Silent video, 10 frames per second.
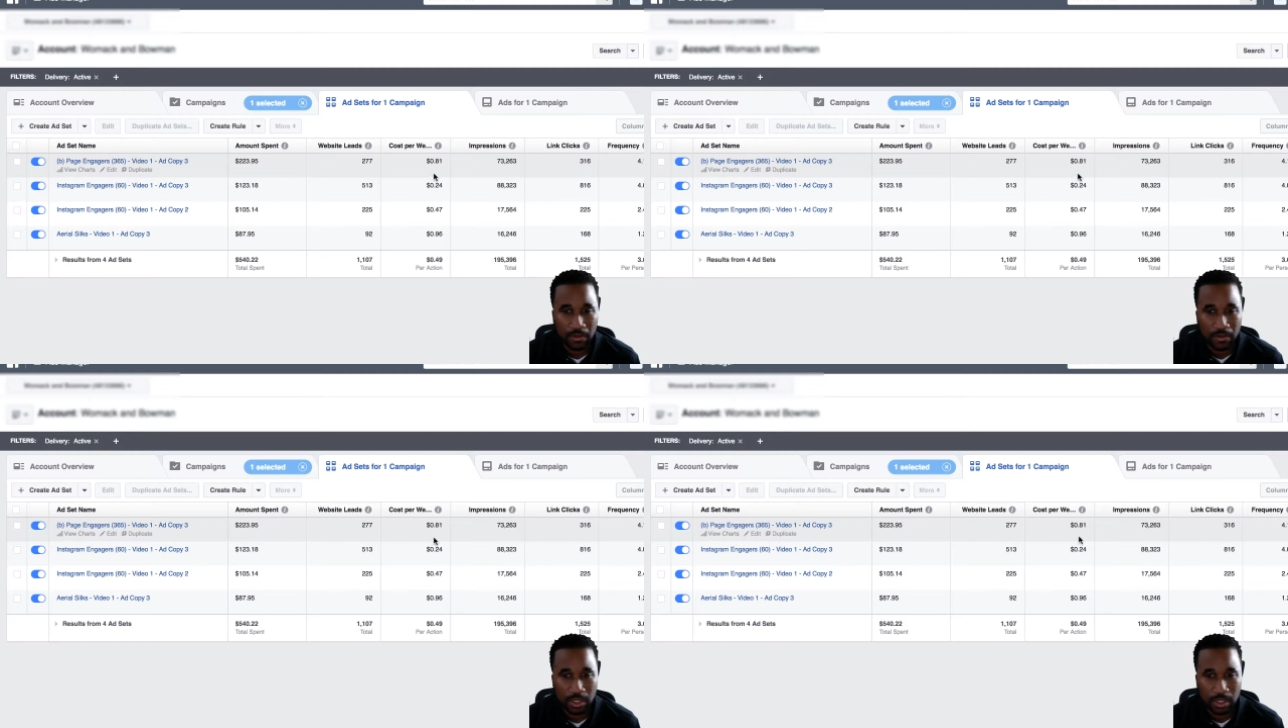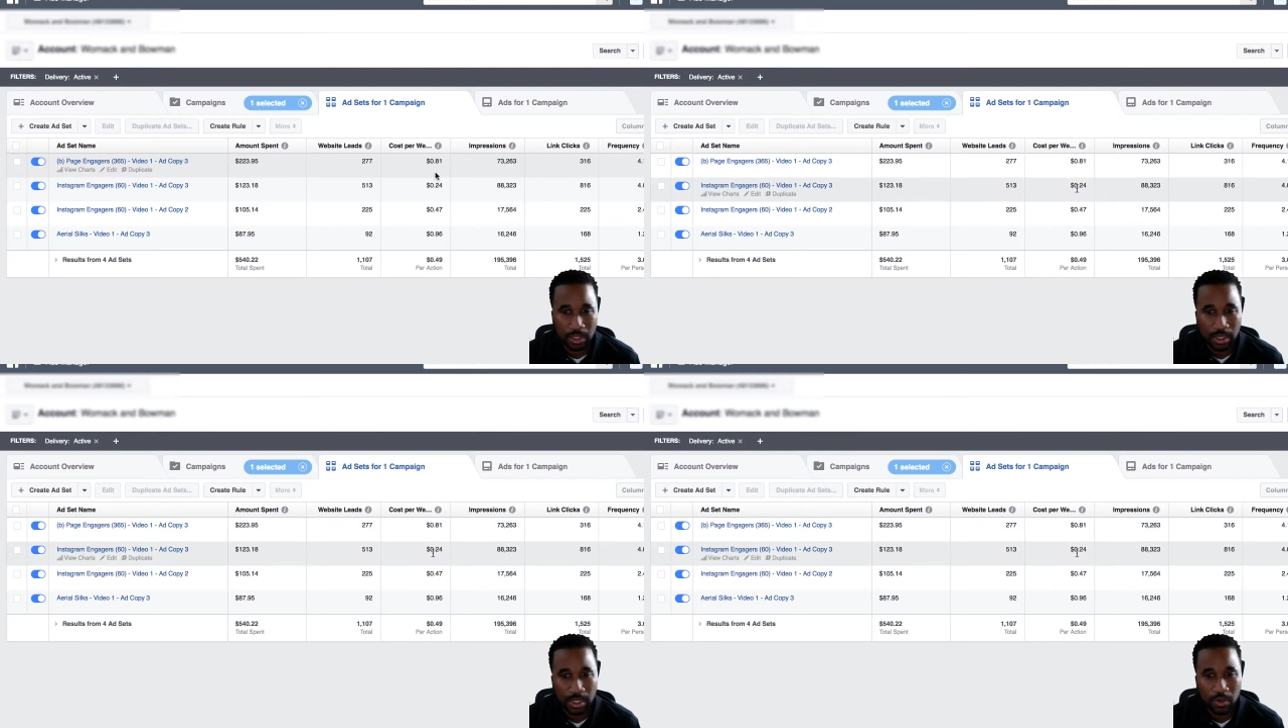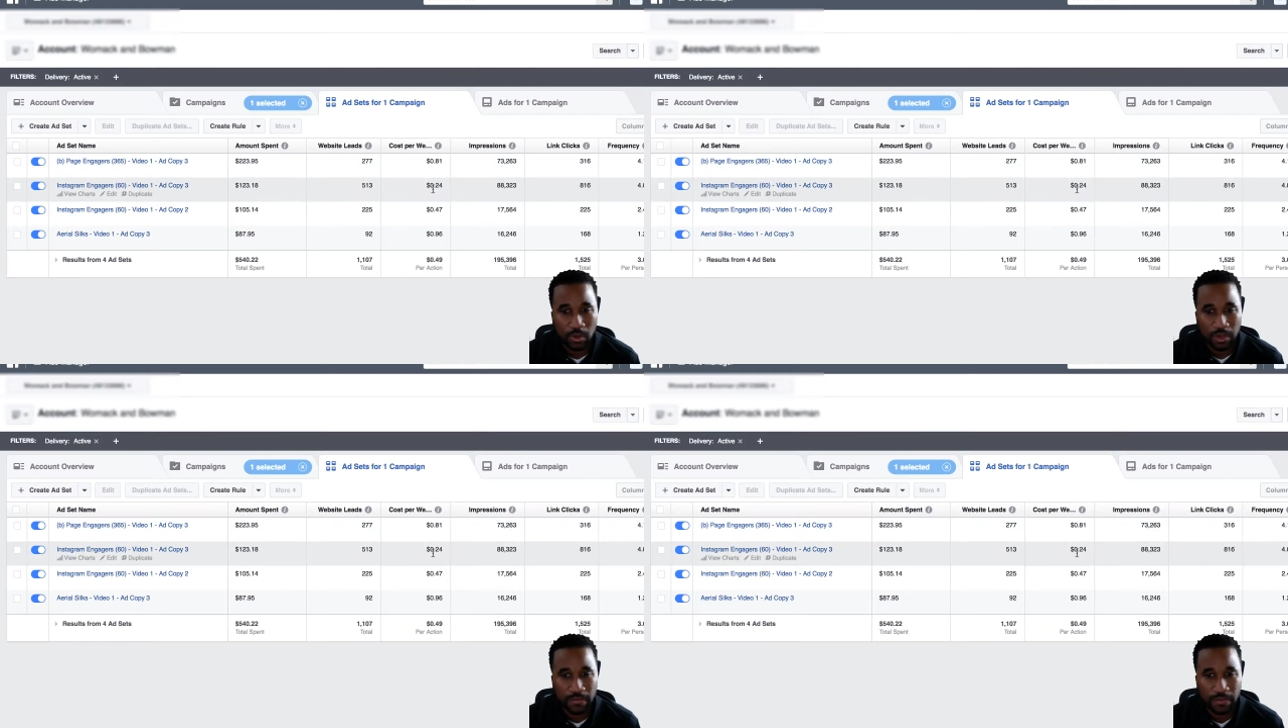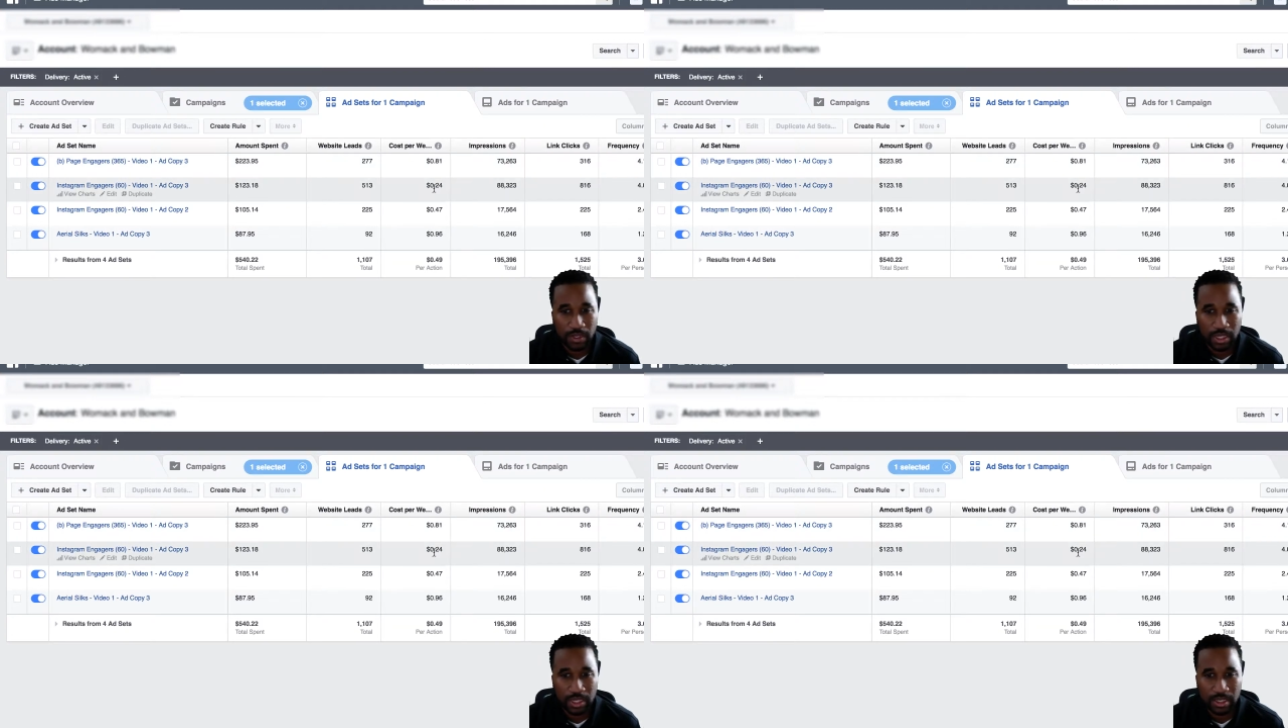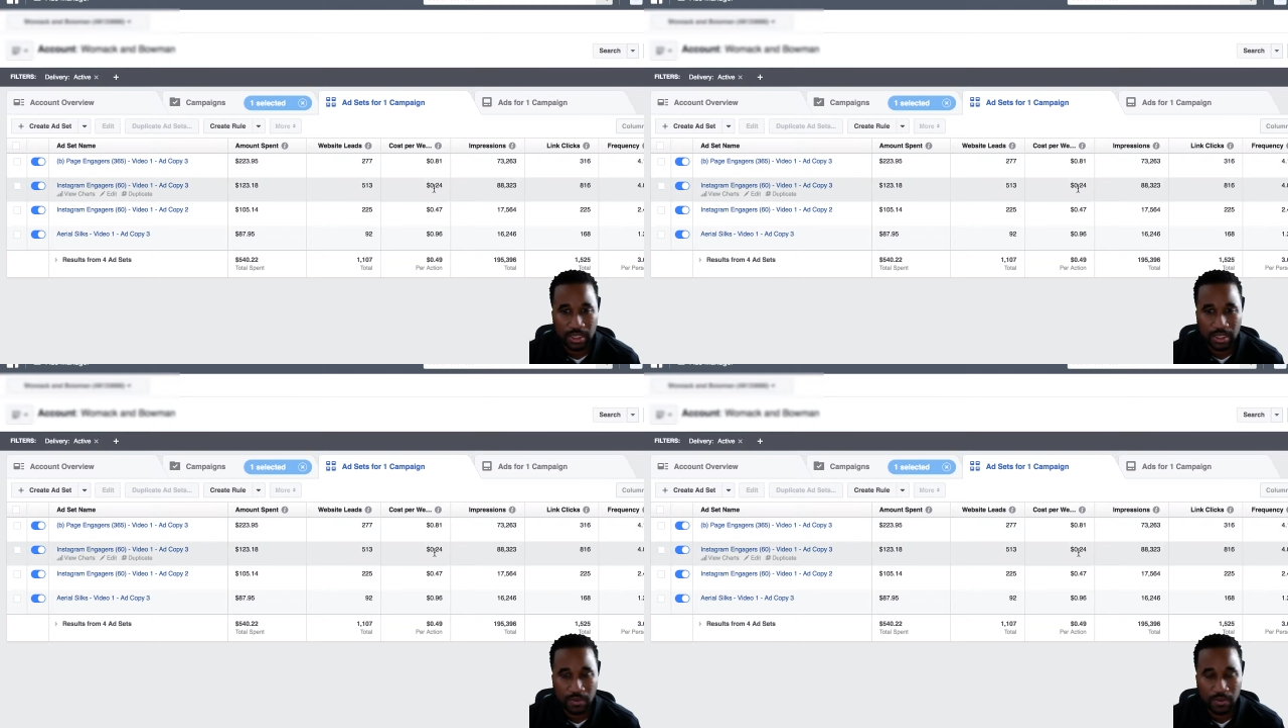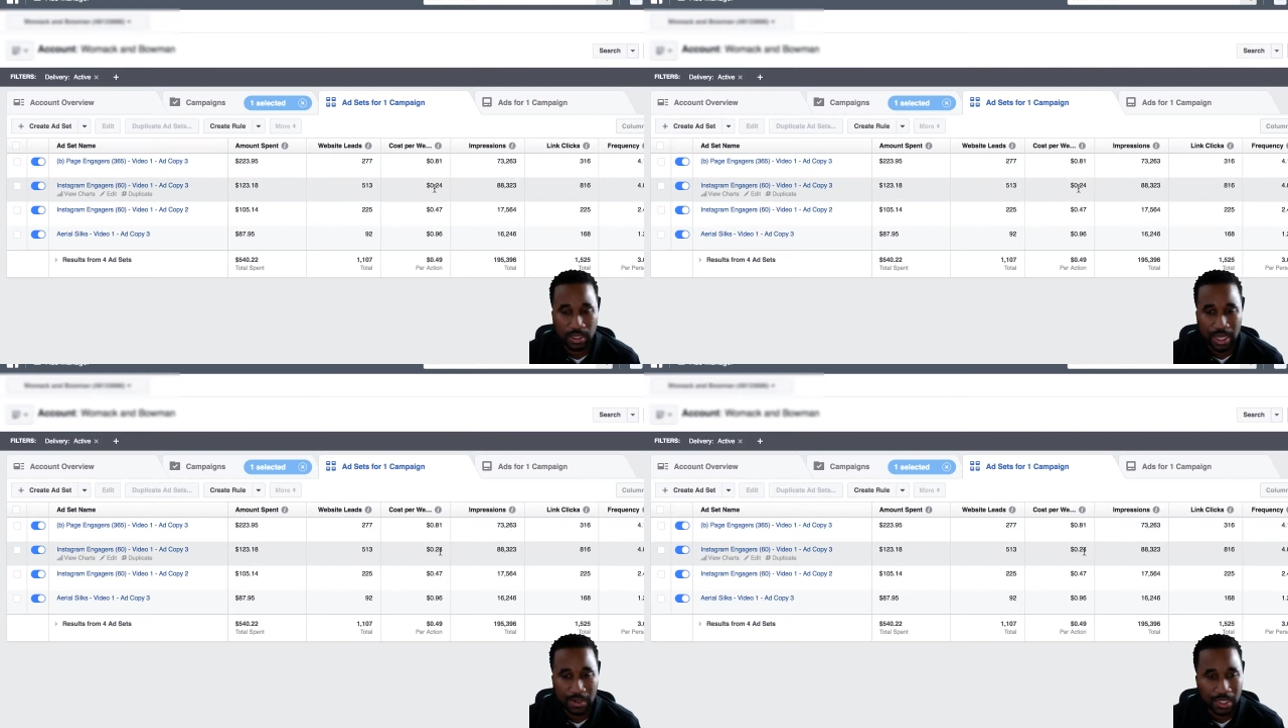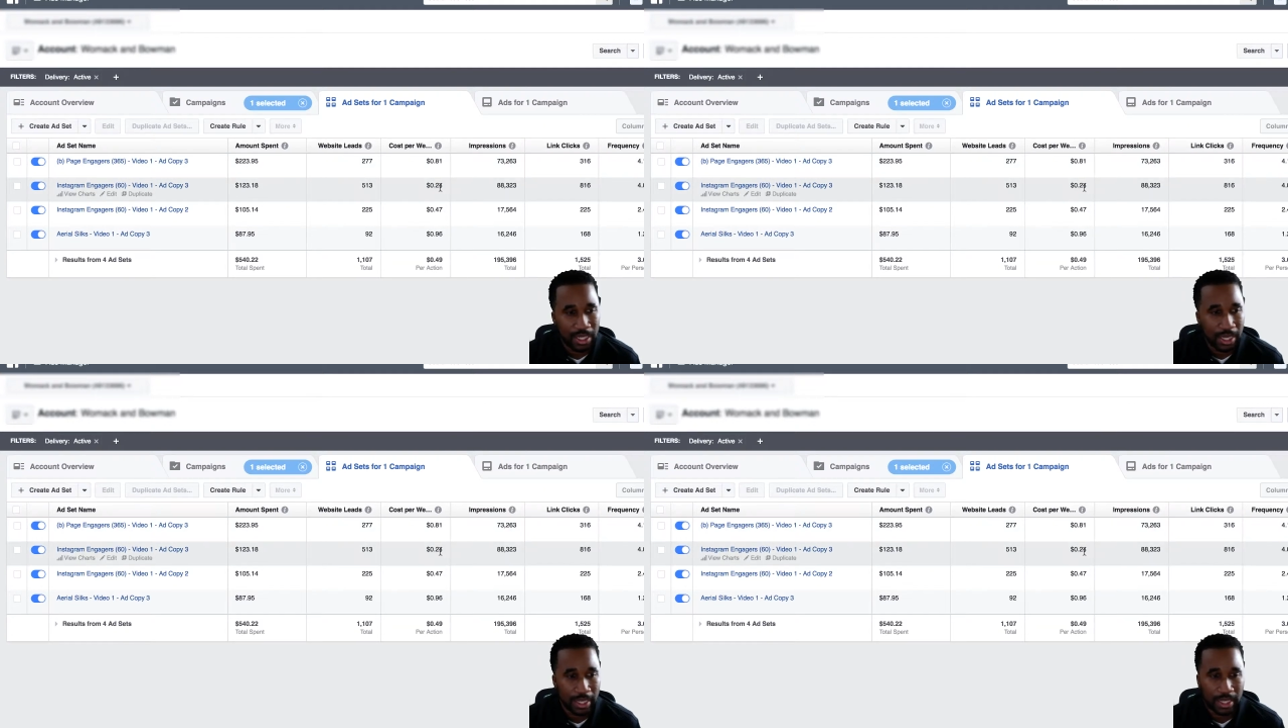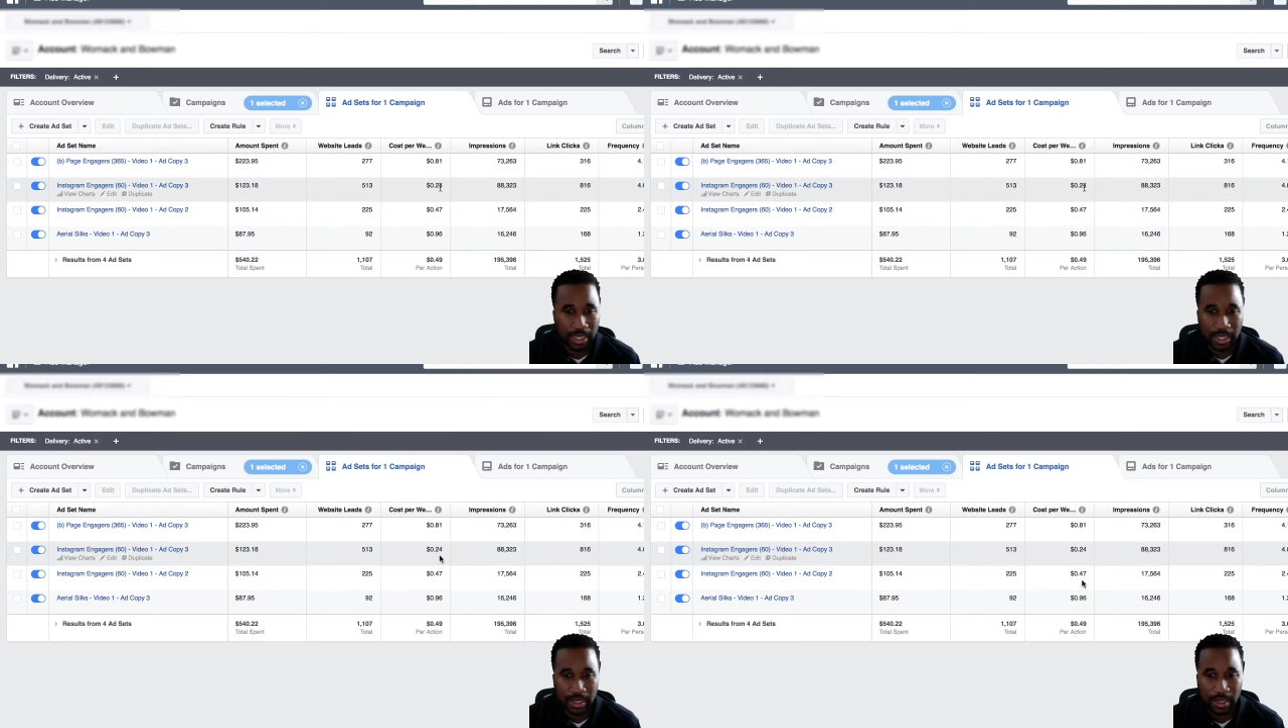which is good, 24 cents, which is outstanding,